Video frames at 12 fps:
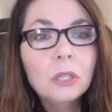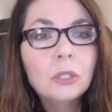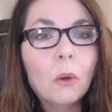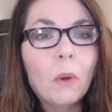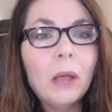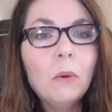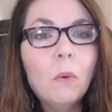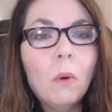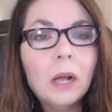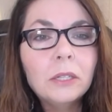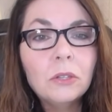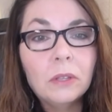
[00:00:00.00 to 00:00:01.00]
So I
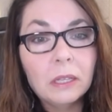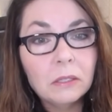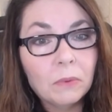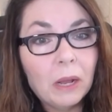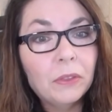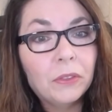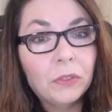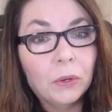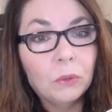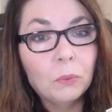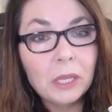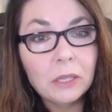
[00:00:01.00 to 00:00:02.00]
want you, and that's around the
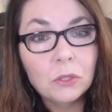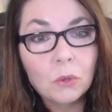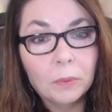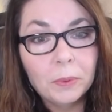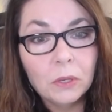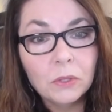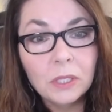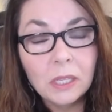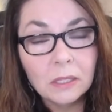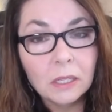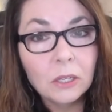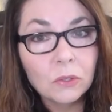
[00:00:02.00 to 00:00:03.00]
third week, Scorpio
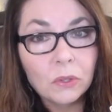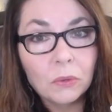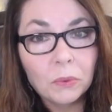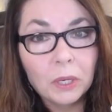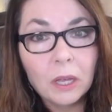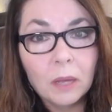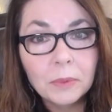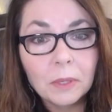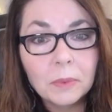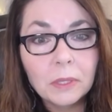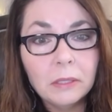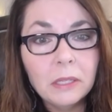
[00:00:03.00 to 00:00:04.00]
season. Here's the Three of Cups
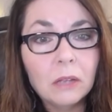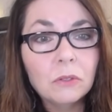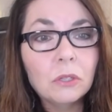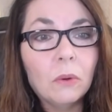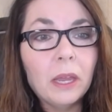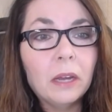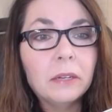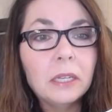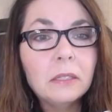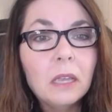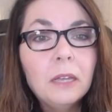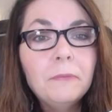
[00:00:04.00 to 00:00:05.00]
upside down. So
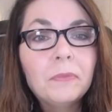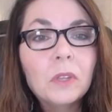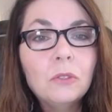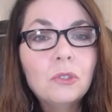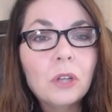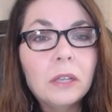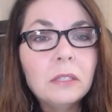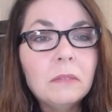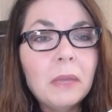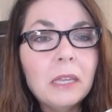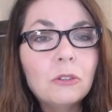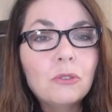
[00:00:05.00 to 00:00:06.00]
Aries, just
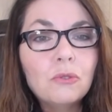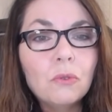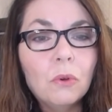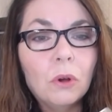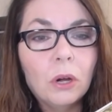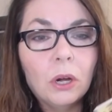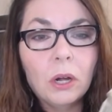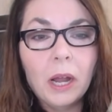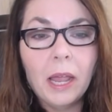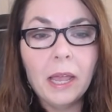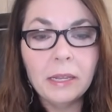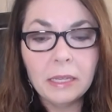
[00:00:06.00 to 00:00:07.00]
make sure
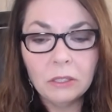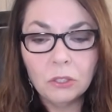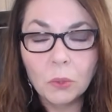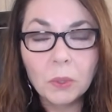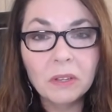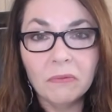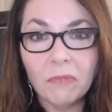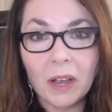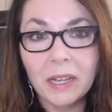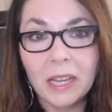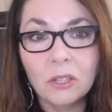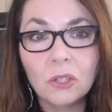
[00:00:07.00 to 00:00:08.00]
any sort of
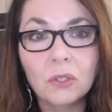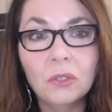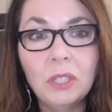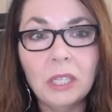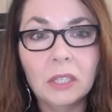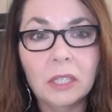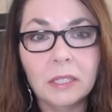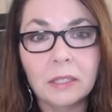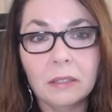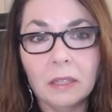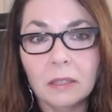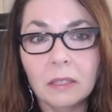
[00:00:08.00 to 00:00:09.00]
financial dealings,
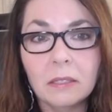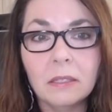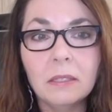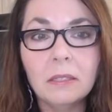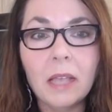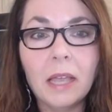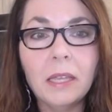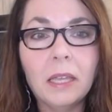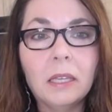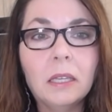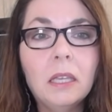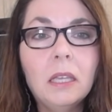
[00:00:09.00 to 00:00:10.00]
I think this is
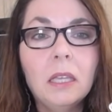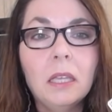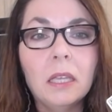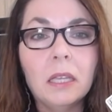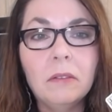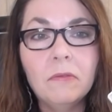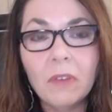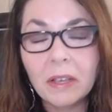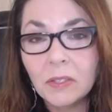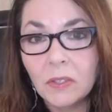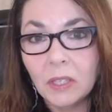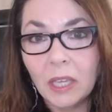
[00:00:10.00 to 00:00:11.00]
saying,
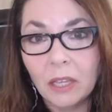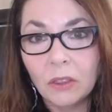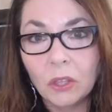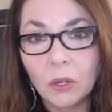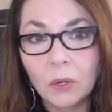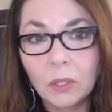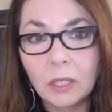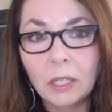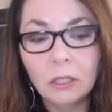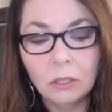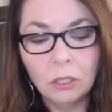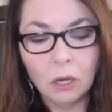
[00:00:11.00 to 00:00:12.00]
investigate
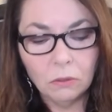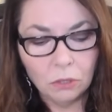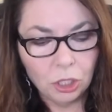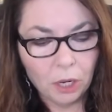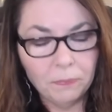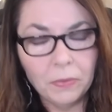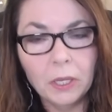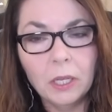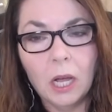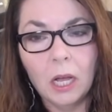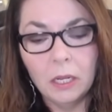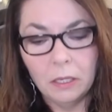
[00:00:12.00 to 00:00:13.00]
thoroughly, don't jump the
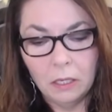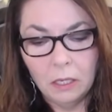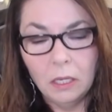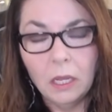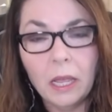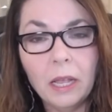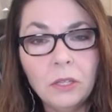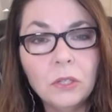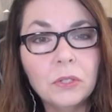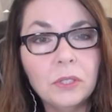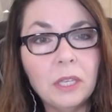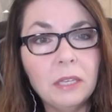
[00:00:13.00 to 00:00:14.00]
gun, and
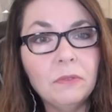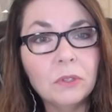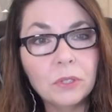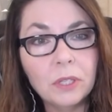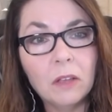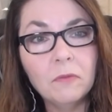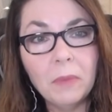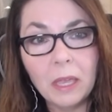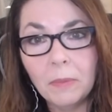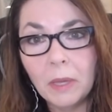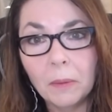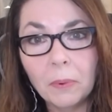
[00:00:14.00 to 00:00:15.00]
you'll save yourself
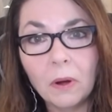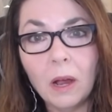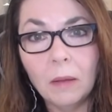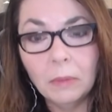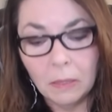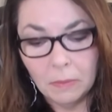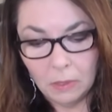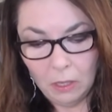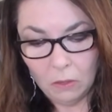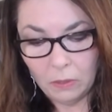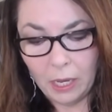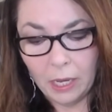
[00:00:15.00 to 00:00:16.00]
maybe a problem,
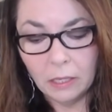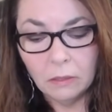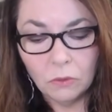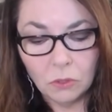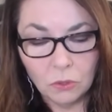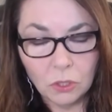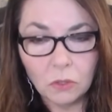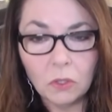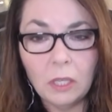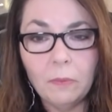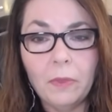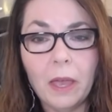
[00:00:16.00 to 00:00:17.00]
okay? So just
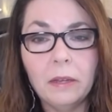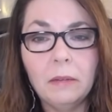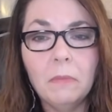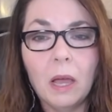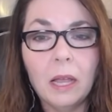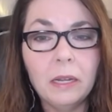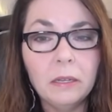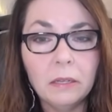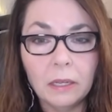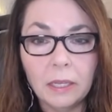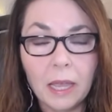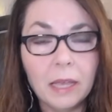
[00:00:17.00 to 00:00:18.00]
keep that in mind.
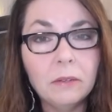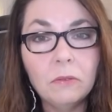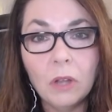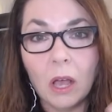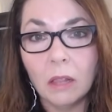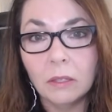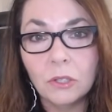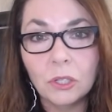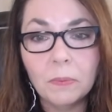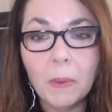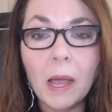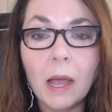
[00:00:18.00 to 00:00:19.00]
Again, knowledge
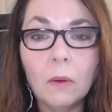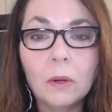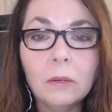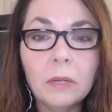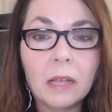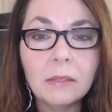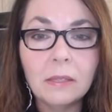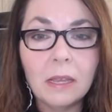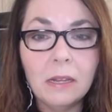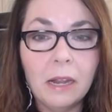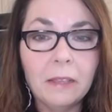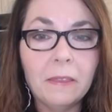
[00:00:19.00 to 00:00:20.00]
is power. Not
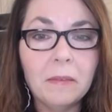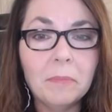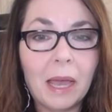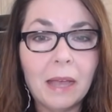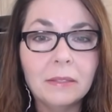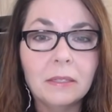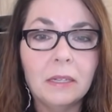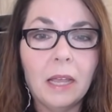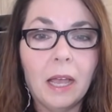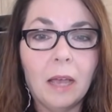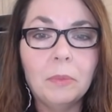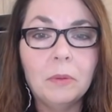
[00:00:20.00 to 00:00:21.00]
saying anything bad's gonna
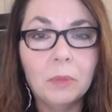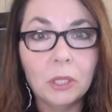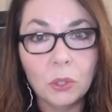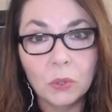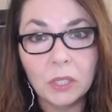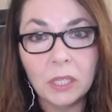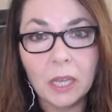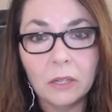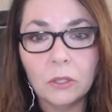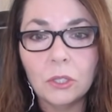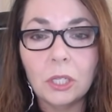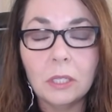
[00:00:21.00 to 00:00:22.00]
happen, but use the
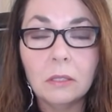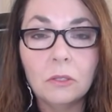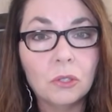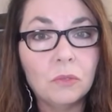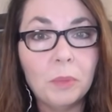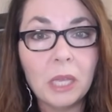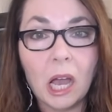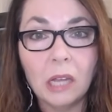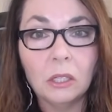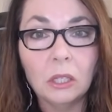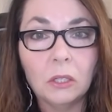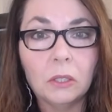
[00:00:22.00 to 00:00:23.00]
energies. Just be on
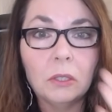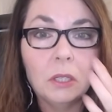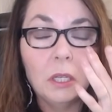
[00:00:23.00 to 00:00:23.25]
alert.